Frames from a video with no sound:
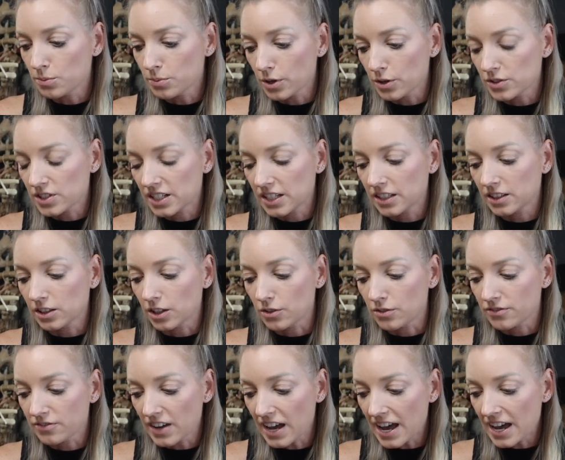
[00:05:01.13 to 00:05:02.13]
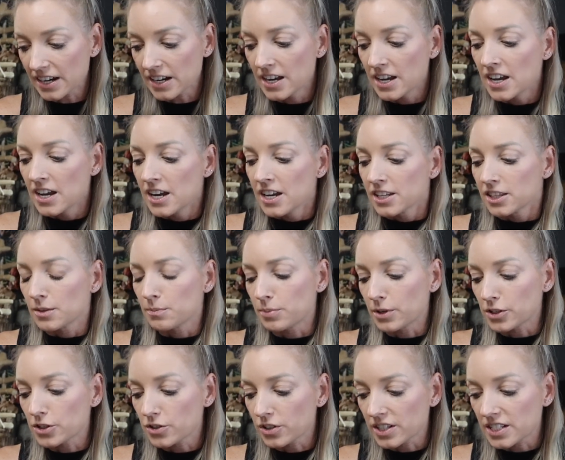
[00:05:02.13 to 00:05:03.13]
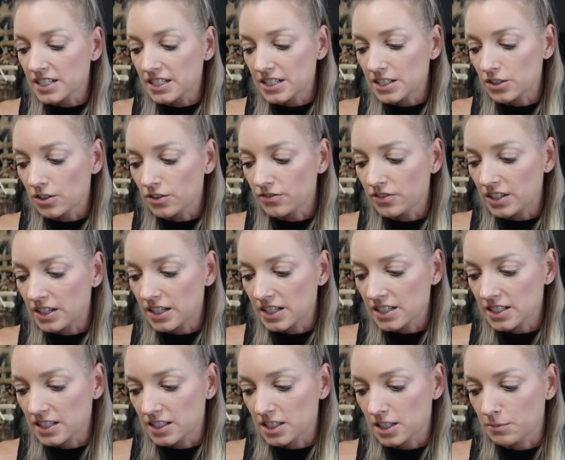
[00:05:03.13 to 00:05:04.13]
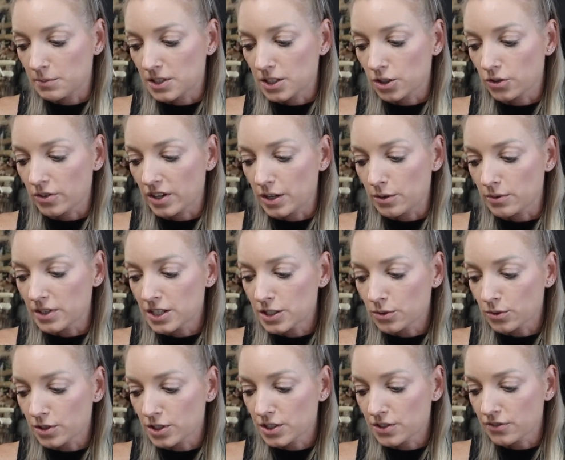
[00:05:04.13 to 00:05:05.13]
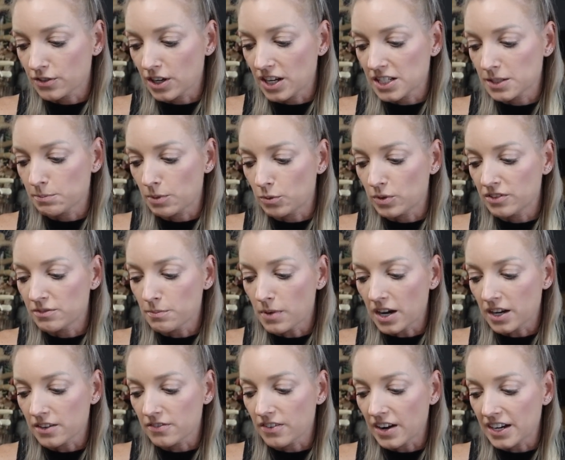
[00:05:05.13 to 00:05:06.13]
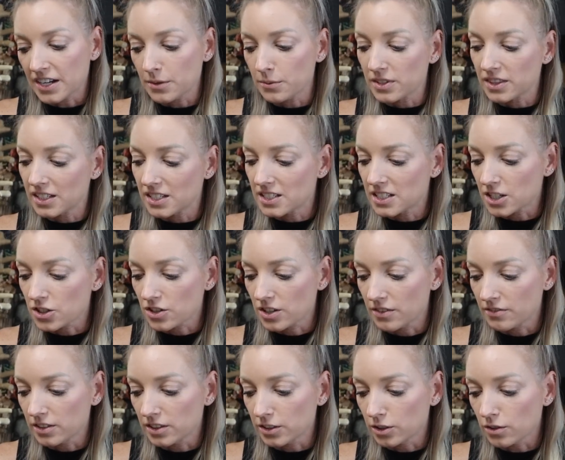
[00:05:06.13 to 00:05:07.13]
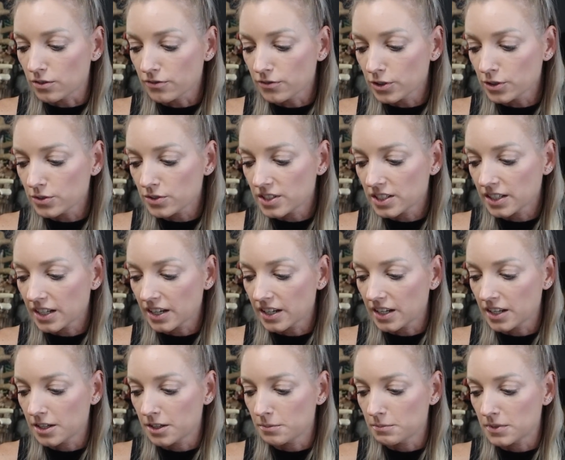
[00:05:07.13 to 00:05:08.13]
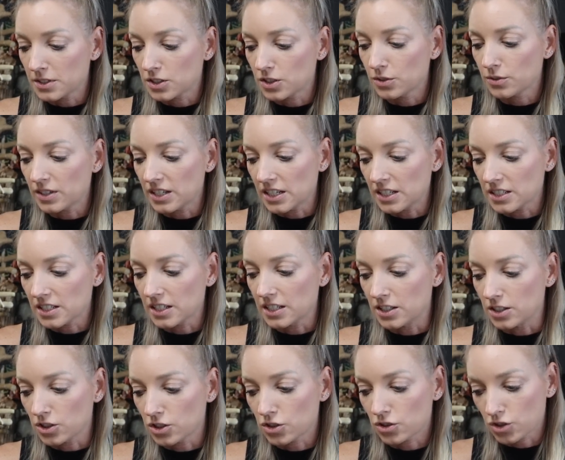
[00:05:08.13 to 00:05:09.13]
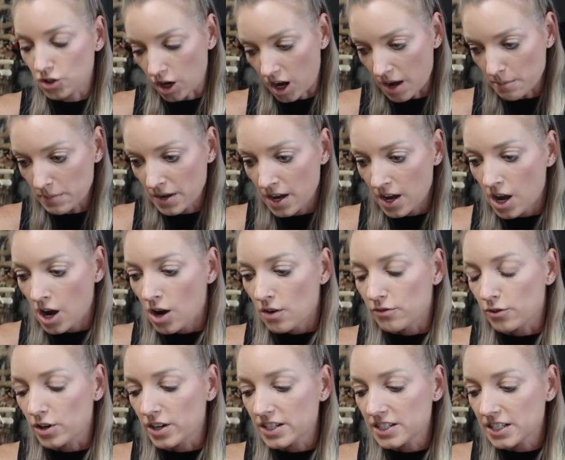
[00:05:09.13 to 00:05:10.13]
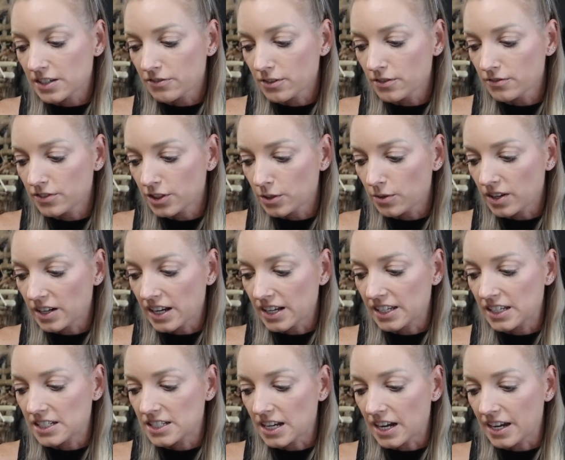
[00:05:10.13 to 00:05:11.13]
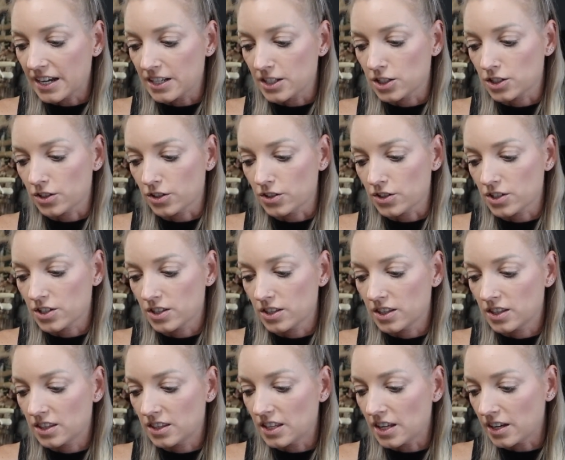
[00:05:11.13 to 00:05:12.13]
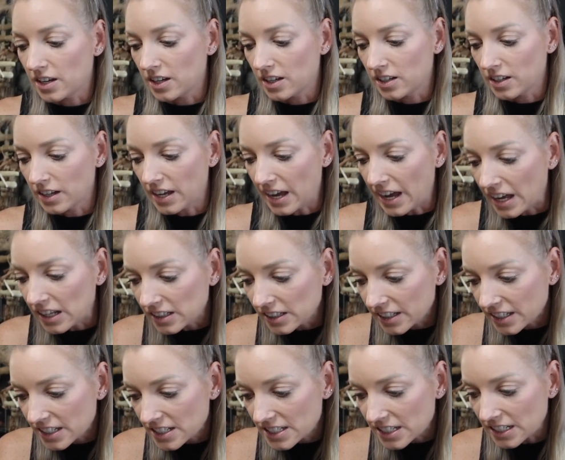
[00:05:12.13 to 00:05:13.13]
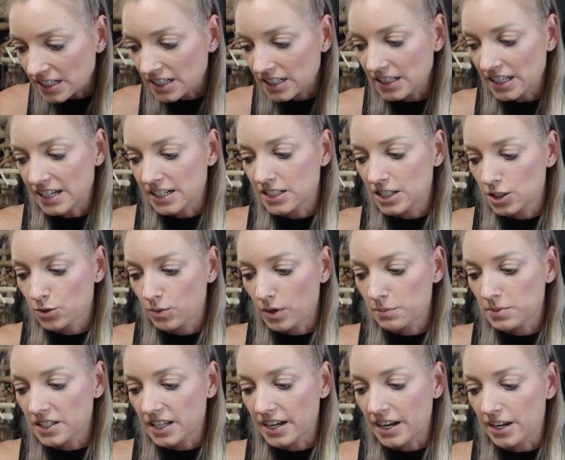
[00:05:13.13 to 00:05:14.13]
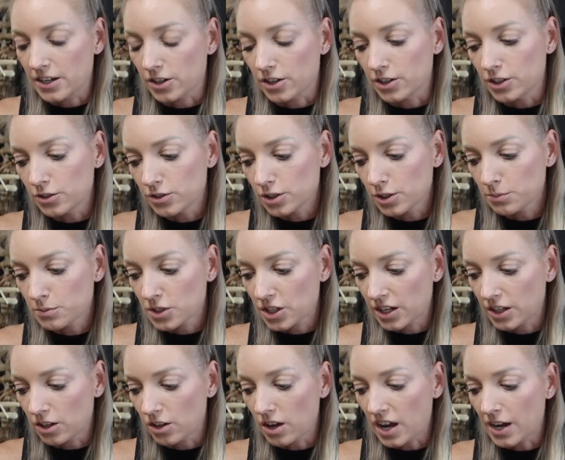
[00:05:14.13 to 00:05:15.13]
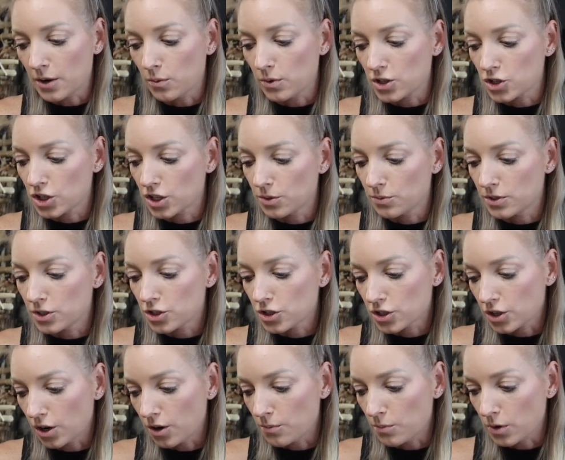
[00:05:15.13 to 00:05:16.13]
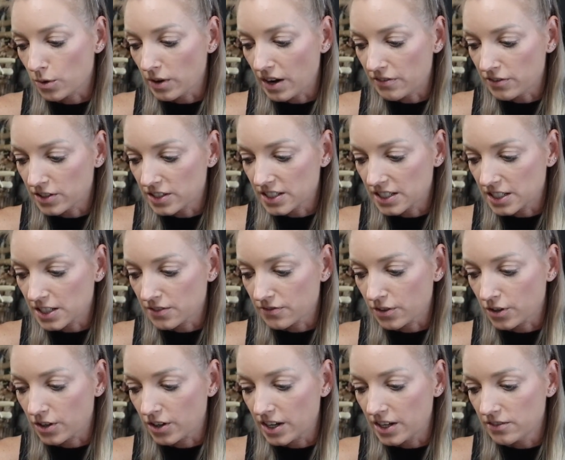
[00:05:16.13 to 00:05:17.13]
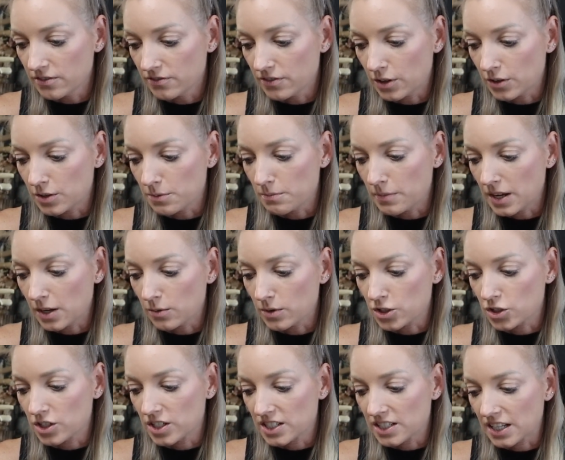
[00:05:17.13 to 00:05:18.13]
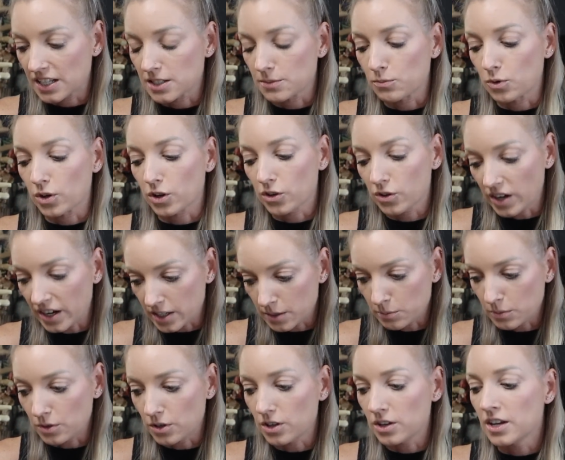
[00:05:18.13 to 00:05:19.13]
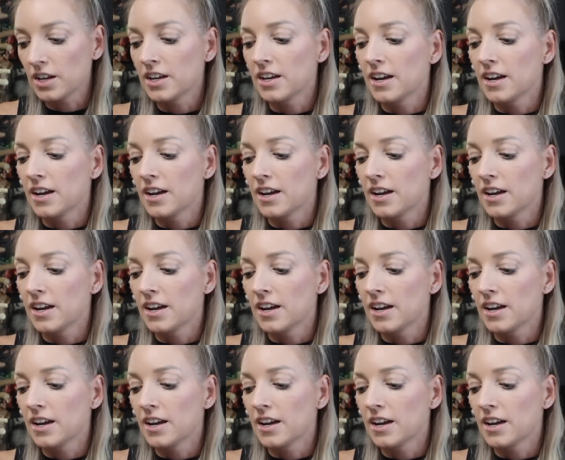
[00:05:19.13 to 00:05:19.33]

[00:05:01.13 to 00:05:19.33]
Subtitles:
protein, low fat. The BirdTricks seasonal feeding system is a great resource for us, but we've modified it with the addition of a little fruit to get him to eat his chop. For a different view on Eckie diet, search the Elegant Eclectus website and her YouTube channel. I wish she would show more references for her info to make what she says more credible.